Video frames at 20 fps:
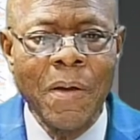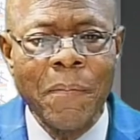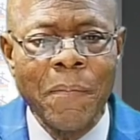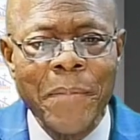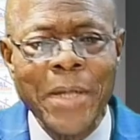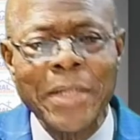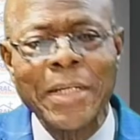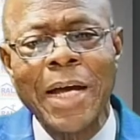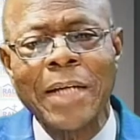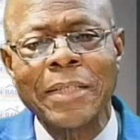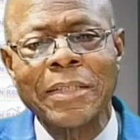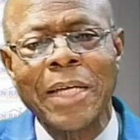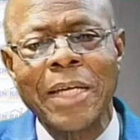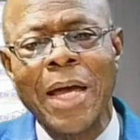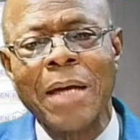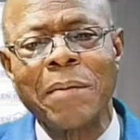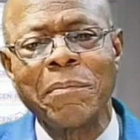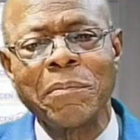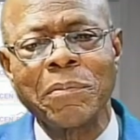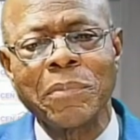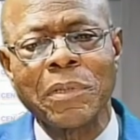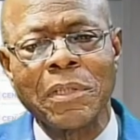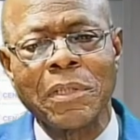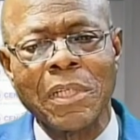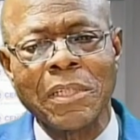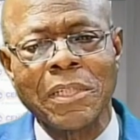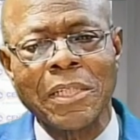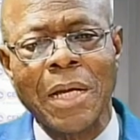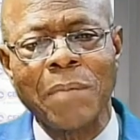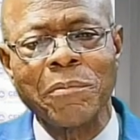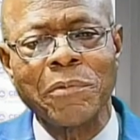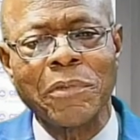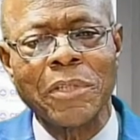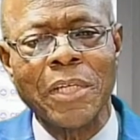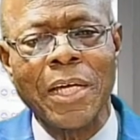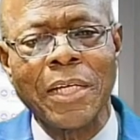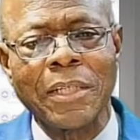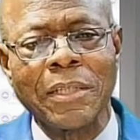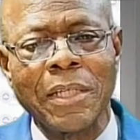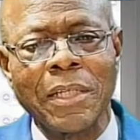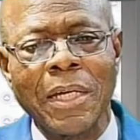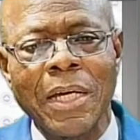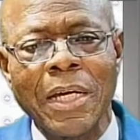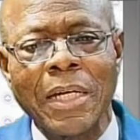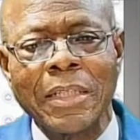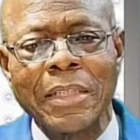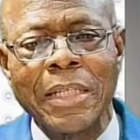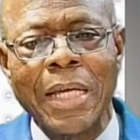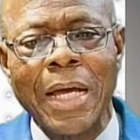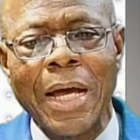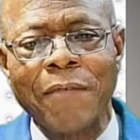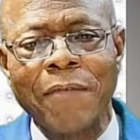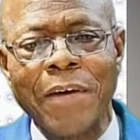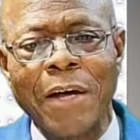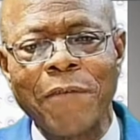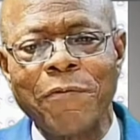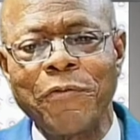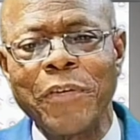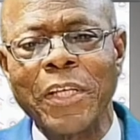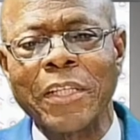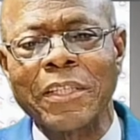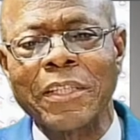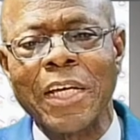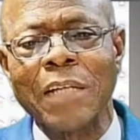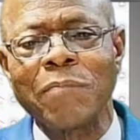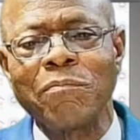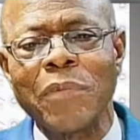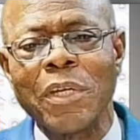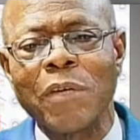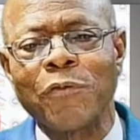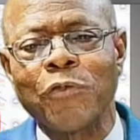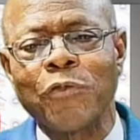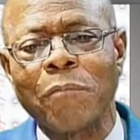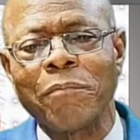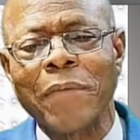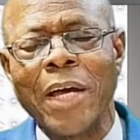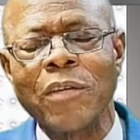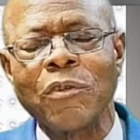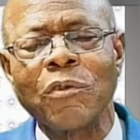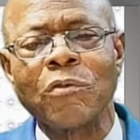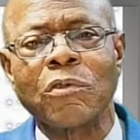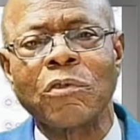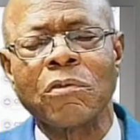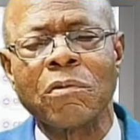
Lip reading: Many a times the psalm said, "They have afflicted me from my youth."